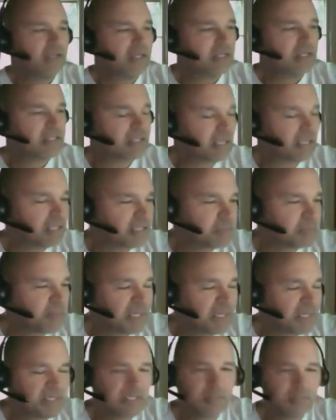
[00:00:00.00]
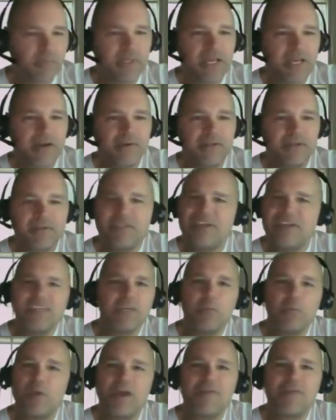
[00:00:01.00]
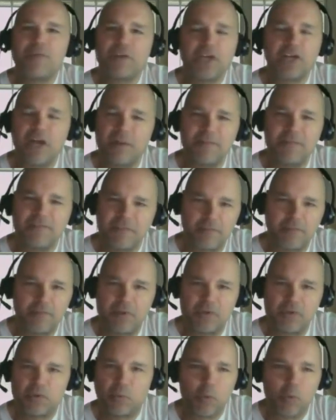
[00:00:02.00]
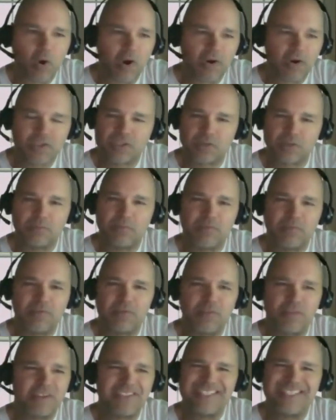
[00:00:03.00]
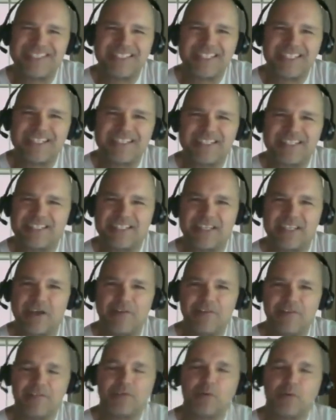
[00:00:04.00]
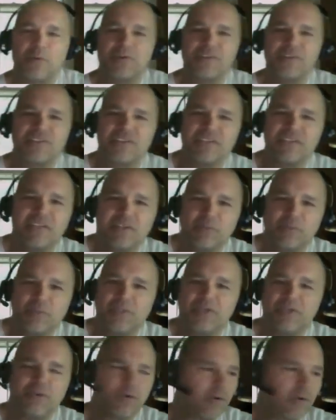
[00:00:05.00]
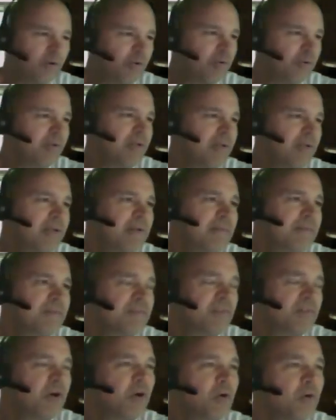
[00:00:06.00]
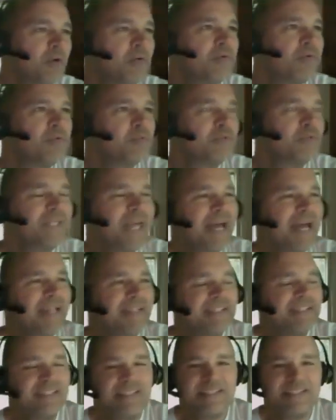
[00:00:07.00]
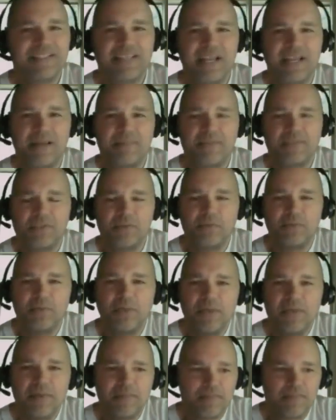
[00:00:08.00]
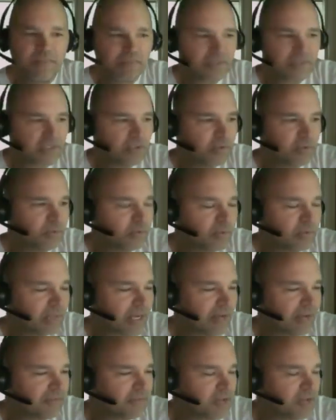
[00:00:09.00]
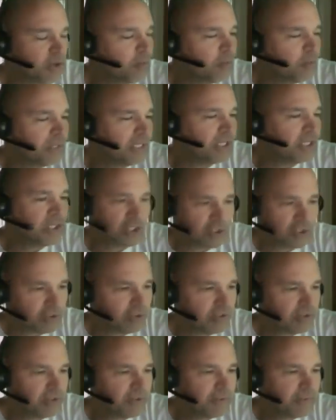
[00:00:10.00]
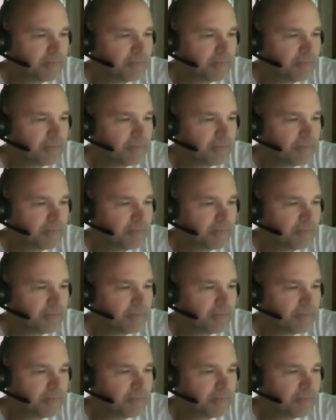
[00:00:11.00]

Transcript: It's like it's basically reality. Nothing will ever come from those walks or for the disease itself. Of course, we know the whole the whole reality is set up to to have nobody cured,